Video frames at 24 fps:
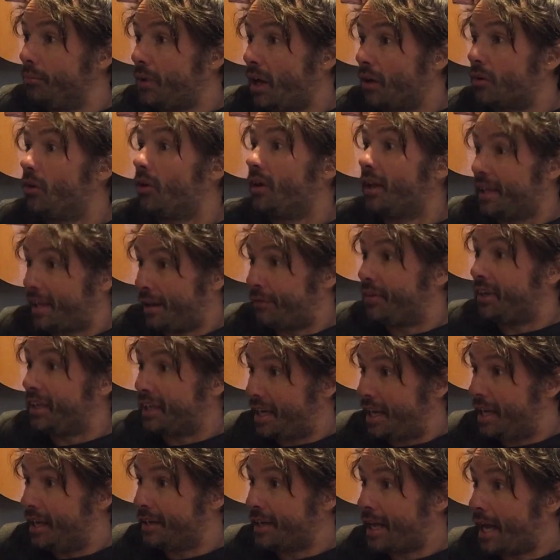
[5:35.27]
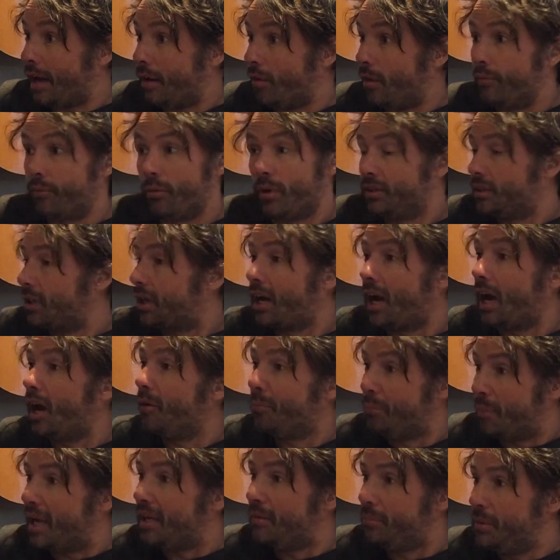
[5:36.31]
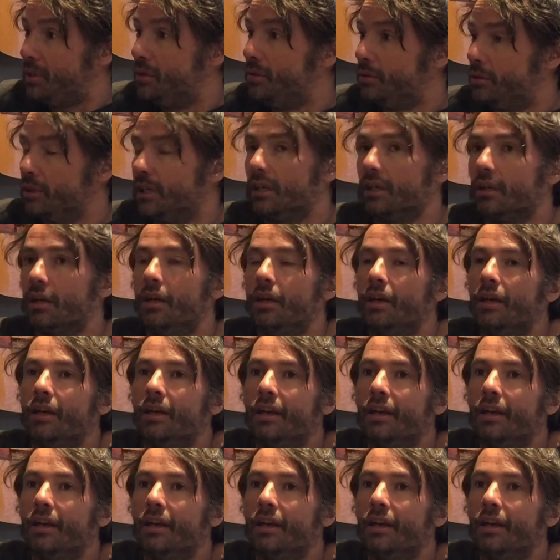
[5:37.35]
I've got to have the gear now, otherwise I can't make music.